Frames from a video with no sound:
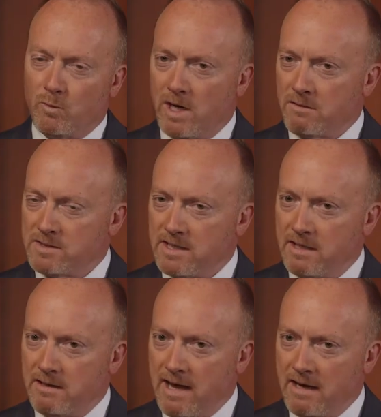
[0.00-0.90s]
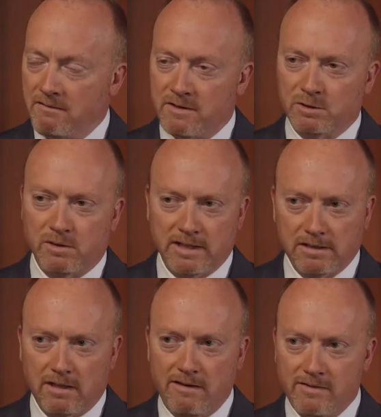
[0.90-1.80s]
we aren't seeing any of the
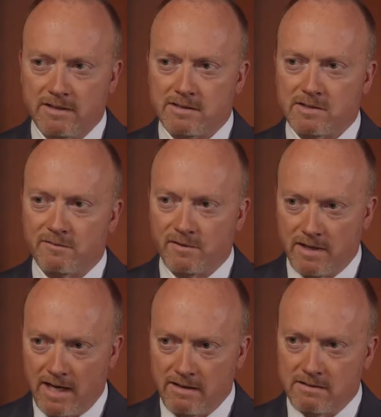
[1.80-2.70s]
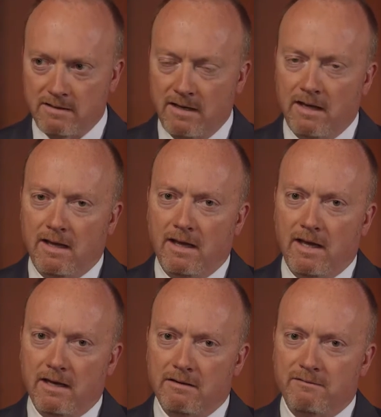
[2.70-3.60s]
traditional evidence for that.
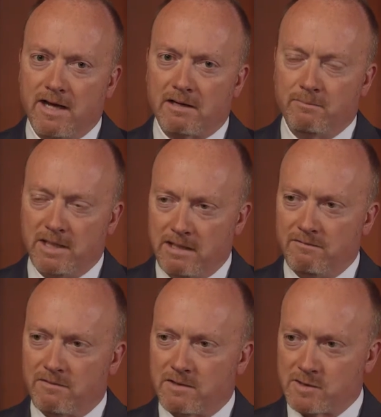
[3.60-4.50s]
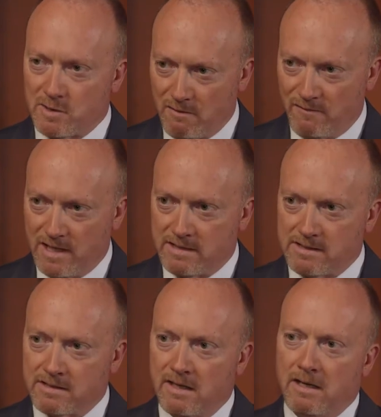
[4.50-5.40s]
And in fact, beneath the
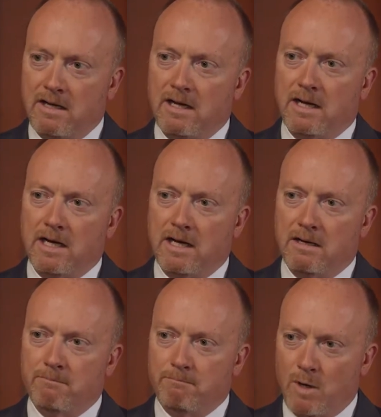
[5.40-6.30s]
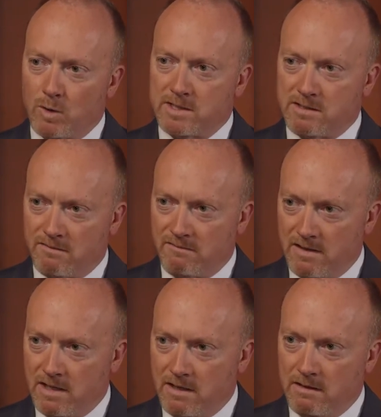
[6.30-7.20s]
surface, uh, most of
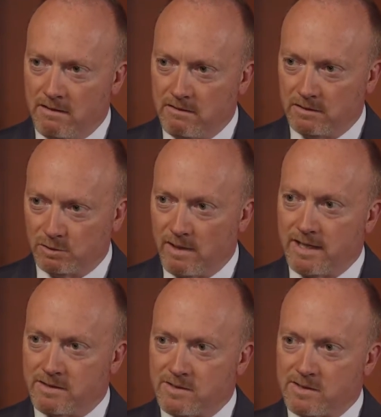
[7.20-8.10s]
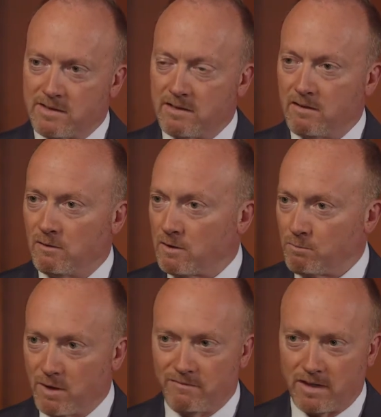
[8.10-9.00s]
the trends look
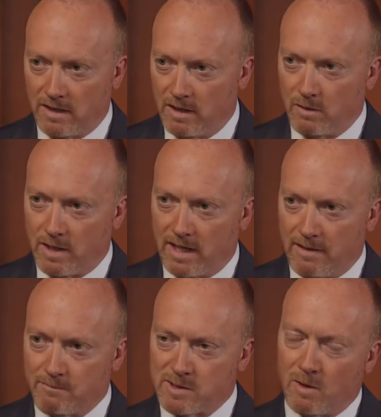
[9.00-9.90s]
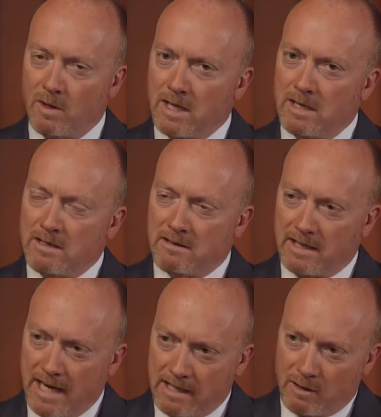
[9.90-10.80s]
perfectly okay. So,
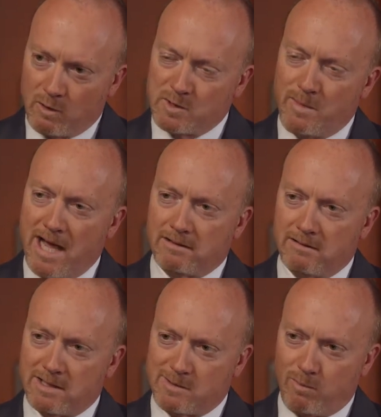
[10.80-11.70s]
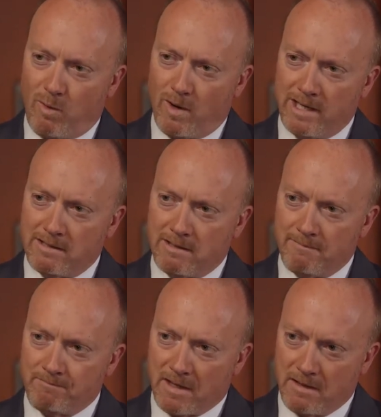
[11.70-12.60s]
again, it goes back to this point
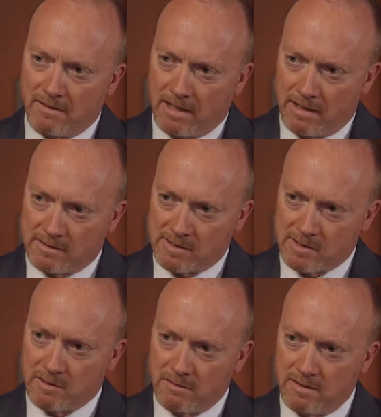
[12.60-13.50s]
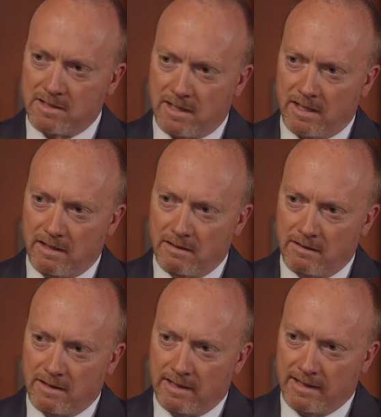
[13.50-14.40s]
that uncertainty
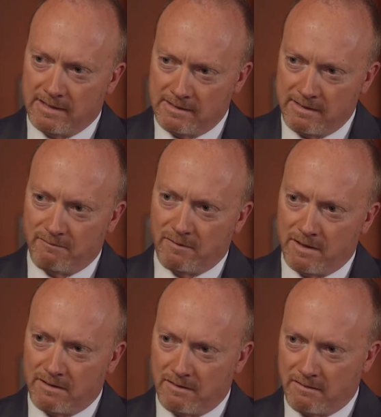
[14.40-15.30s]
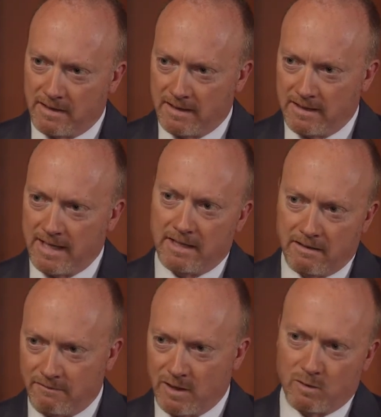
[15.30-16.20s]
is different than a
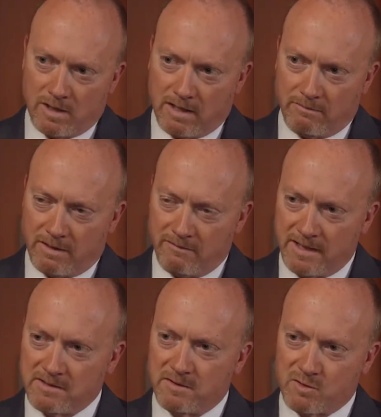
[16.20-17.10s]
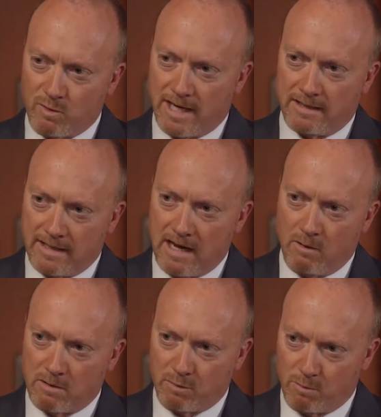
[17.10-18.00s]
negative outcome. Investors right
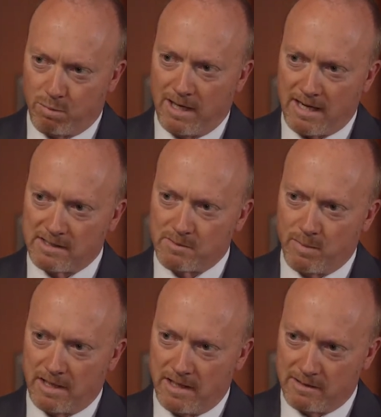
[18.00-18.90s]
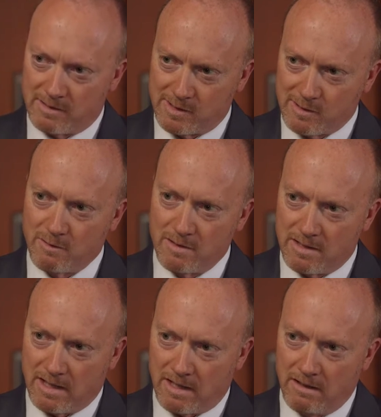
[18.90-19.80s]
now are perplexed by the
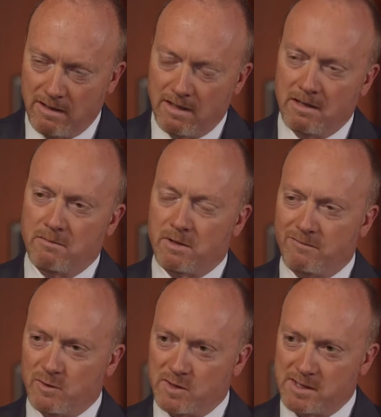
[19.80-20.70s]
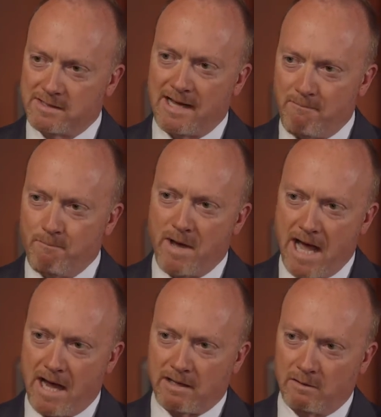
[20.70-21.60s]
uncertainty, but if you step
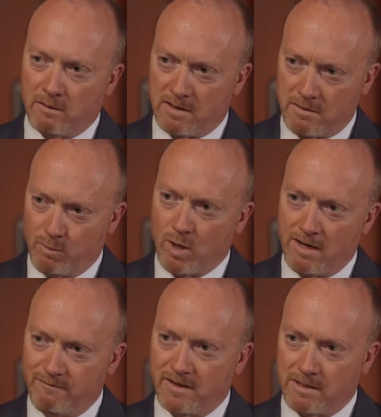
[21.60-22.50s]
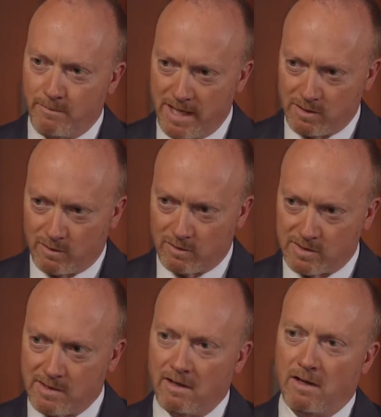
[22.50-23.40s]
back and look at the broad
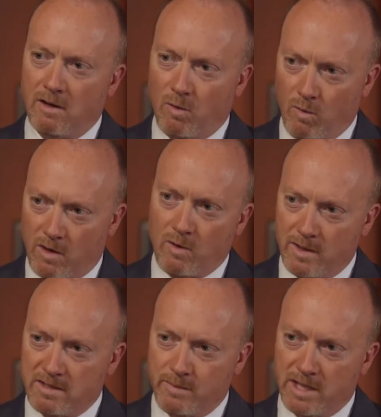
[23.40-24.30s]
fundamentals, we're going to